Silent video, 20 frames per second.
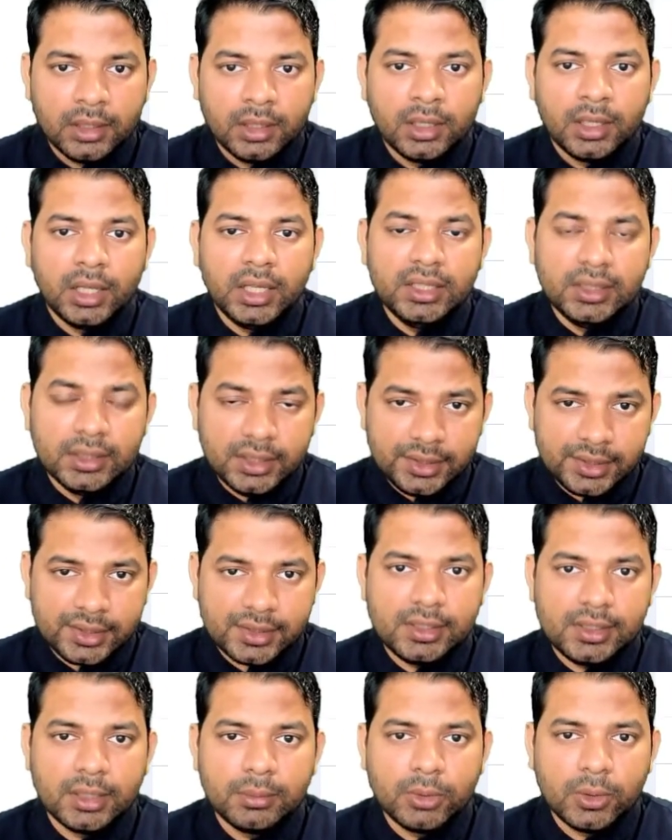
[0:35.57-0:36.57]
In this
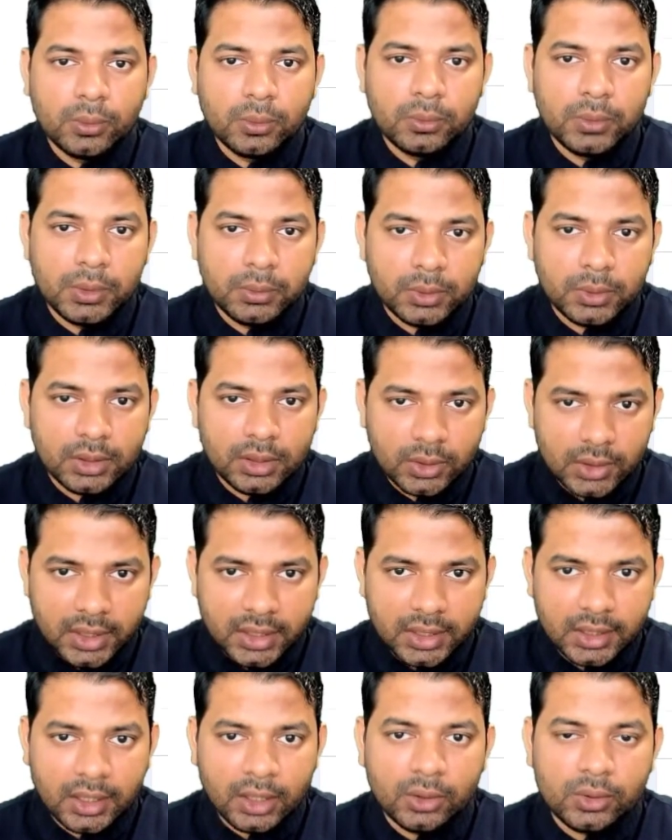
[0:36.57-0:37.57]
demo, we will look
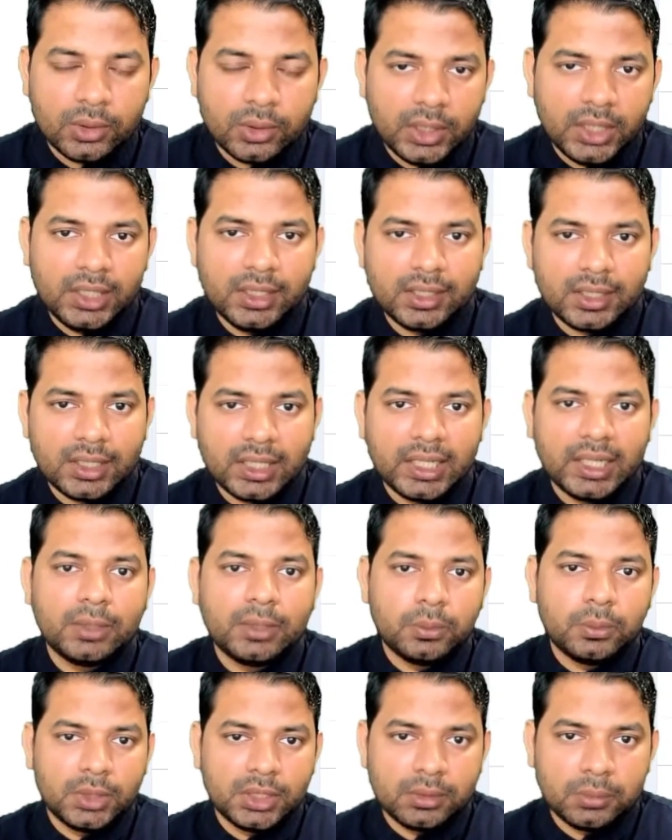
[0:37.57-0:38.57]
at how to integrate
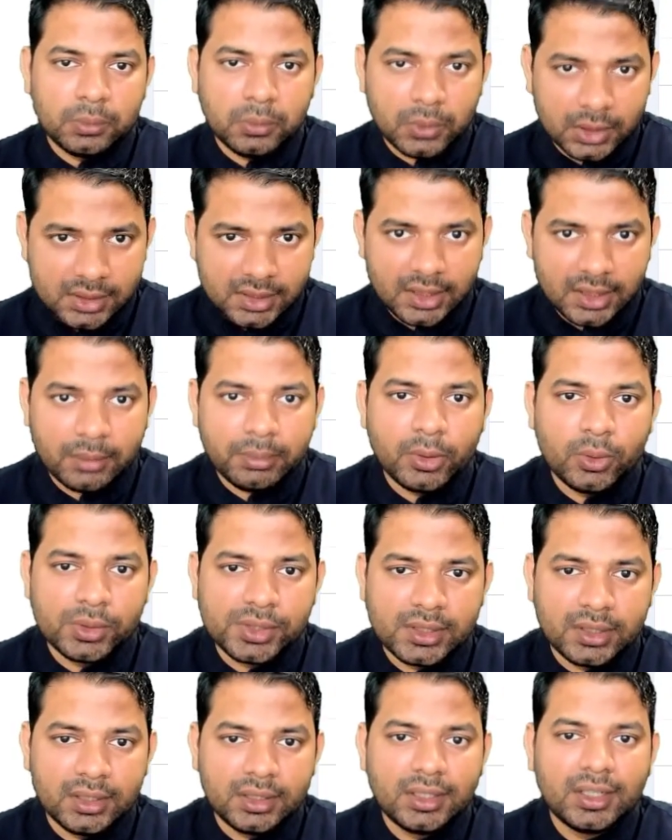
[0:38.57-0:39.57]
with WhatsApp
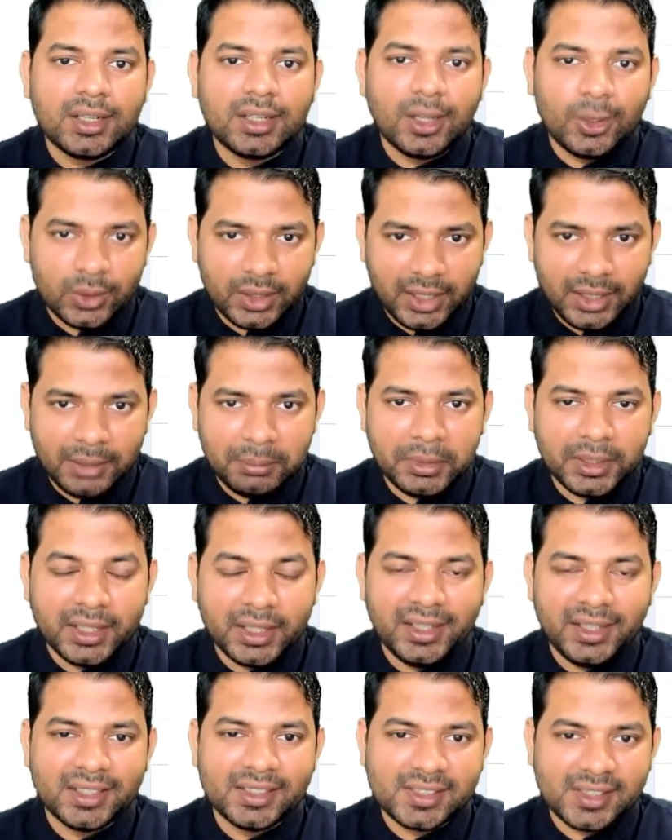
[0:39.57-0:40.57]
hosted cloud API
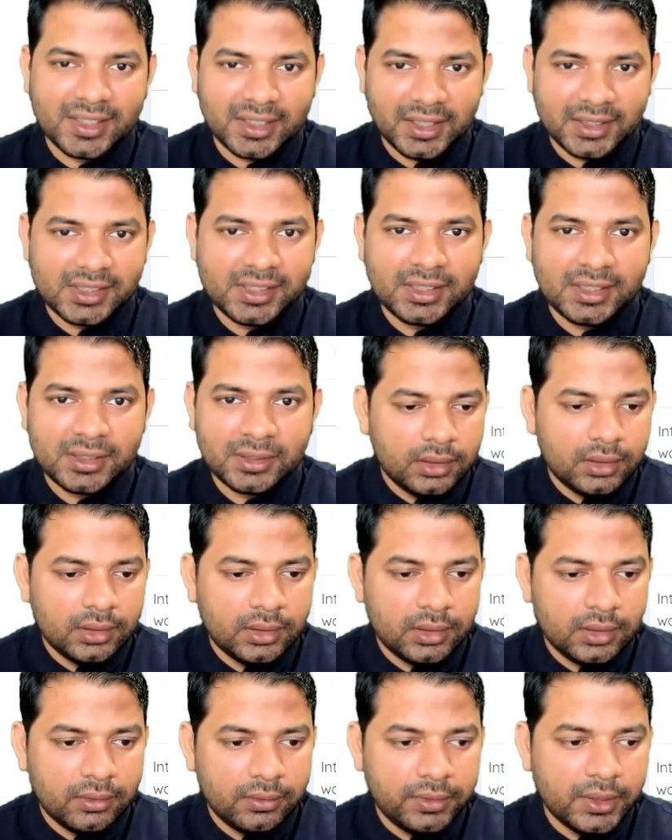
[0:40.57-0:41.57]
as such.
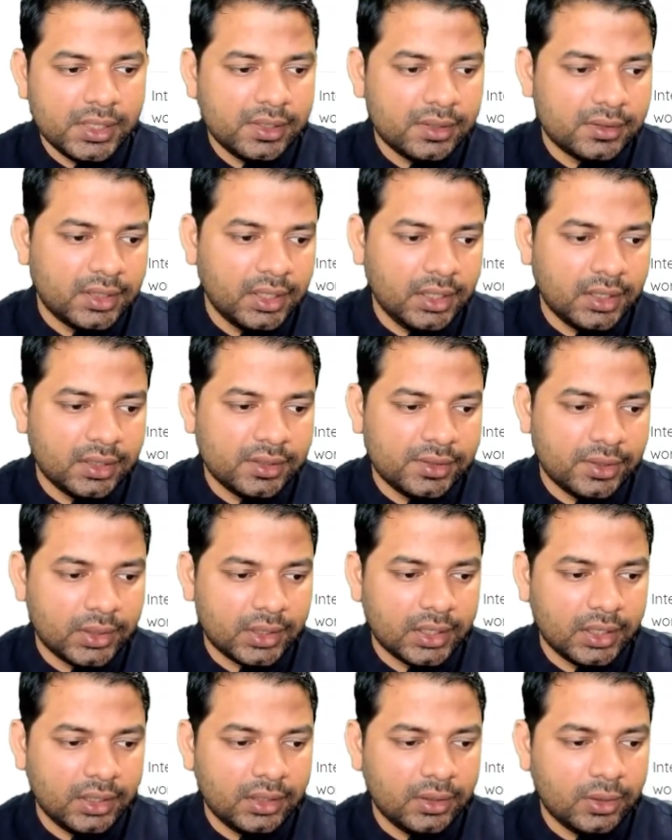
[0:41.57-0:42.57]
First thing is you
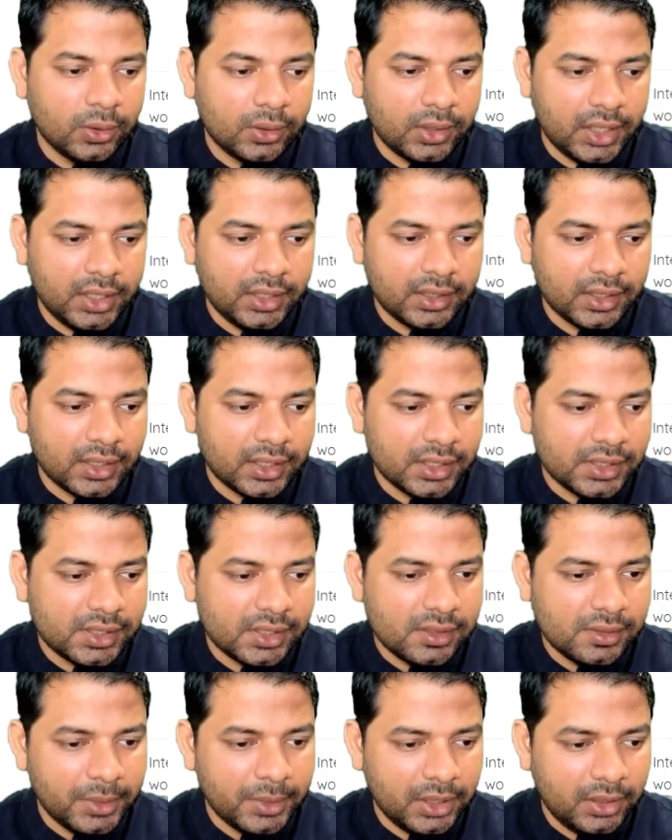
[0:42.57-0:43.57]
can go to
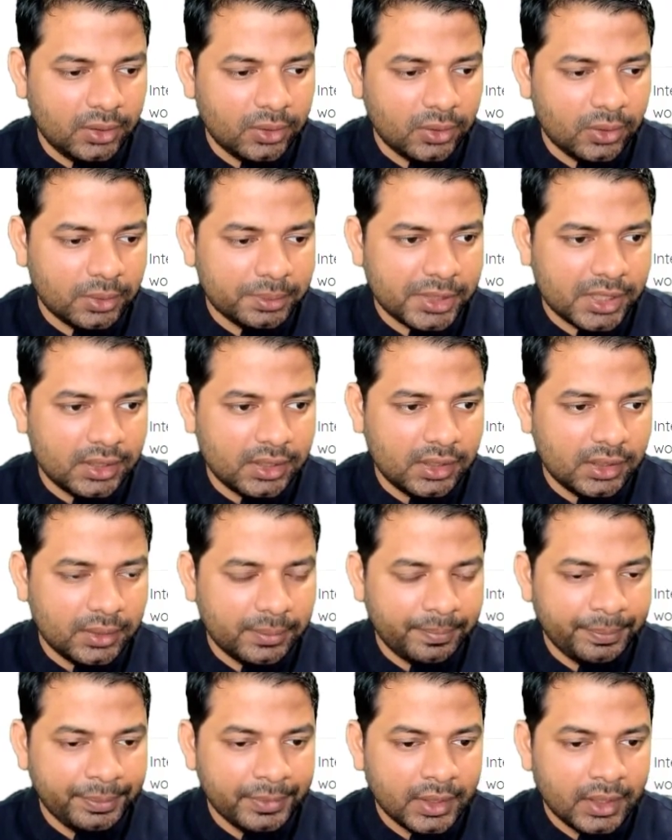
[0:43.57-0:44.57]
integrations menu option
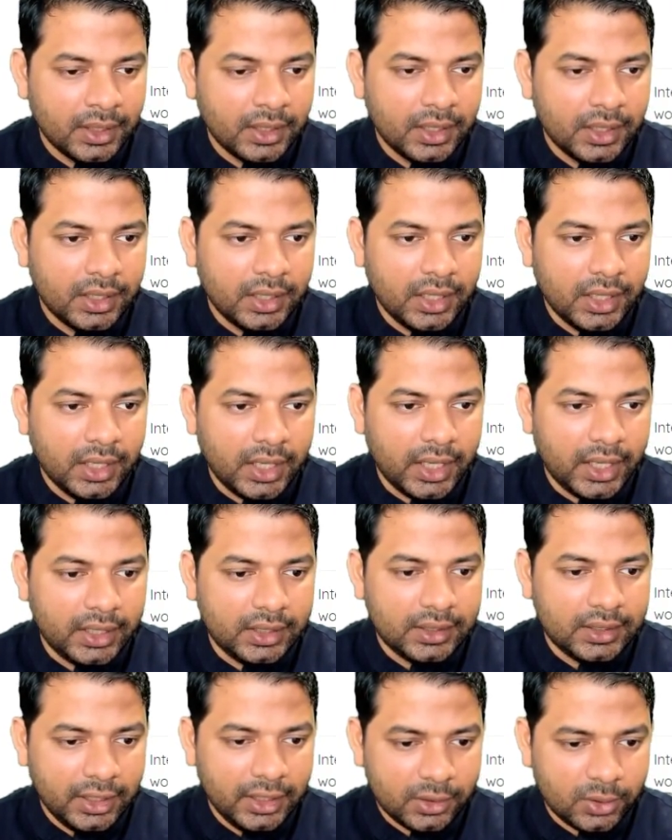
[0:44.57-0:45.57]
and
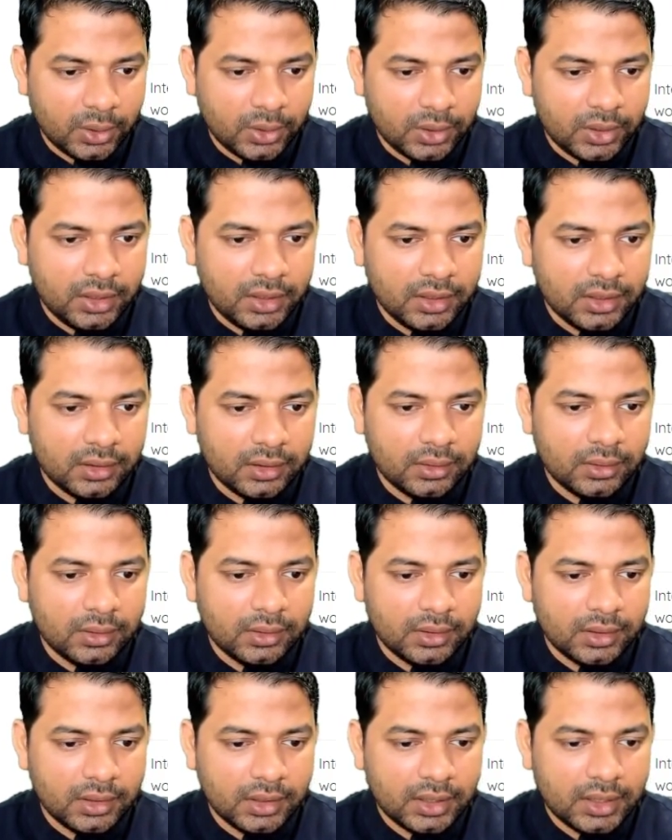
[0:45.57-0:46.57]
click on
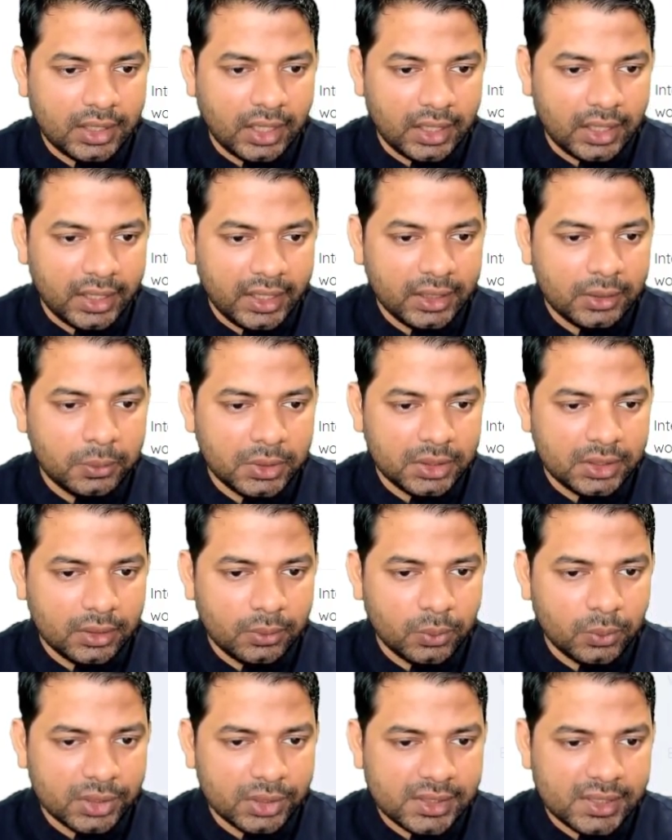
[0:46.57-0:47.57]
connect within
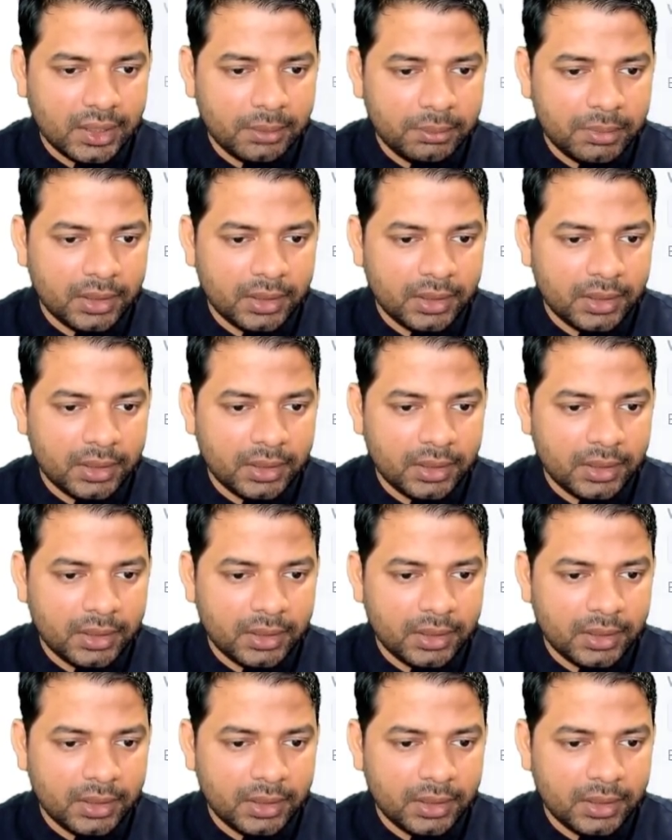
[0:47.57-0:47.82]
WhatsApp.